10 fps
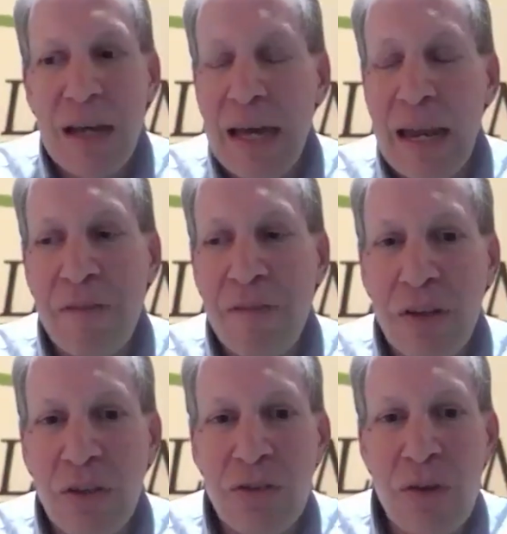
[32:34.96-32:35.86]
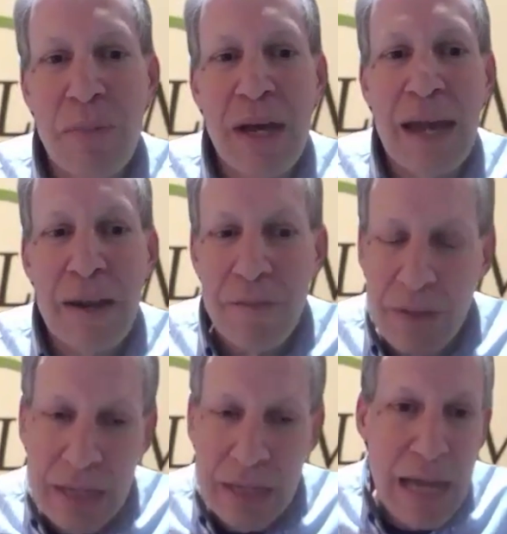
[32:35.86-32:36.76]
and I feel so bad,
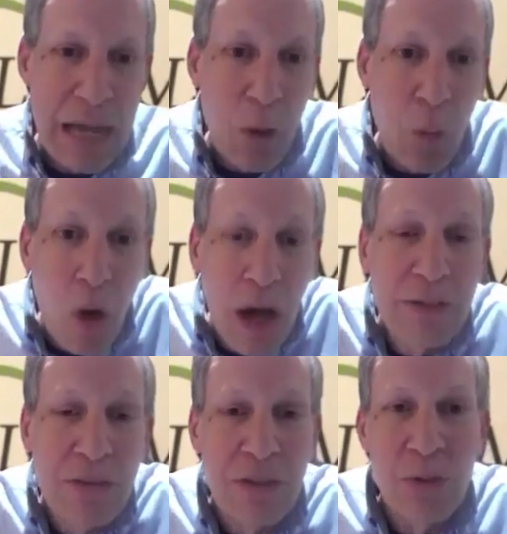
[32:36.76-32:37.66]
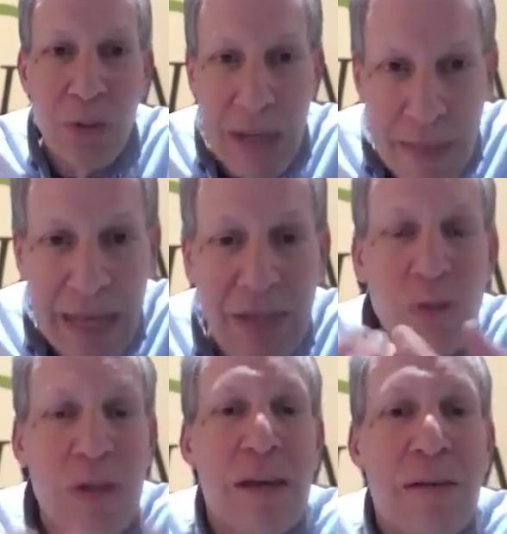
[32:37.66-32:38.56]
and I want to, and then
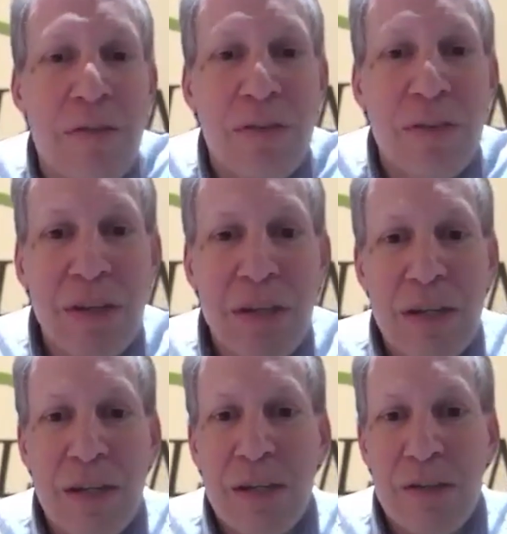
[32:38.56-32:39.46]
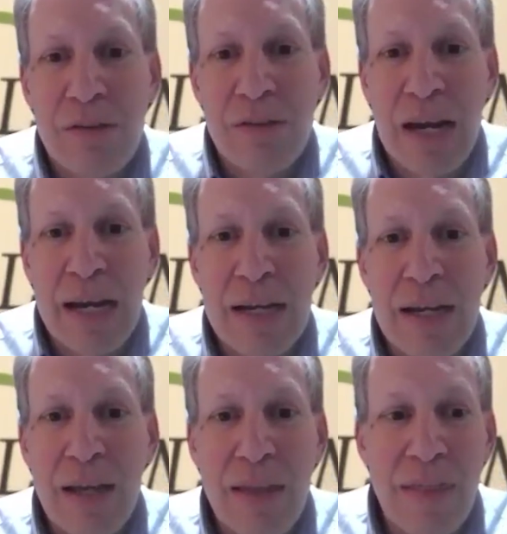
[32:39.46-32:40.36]
you give, right?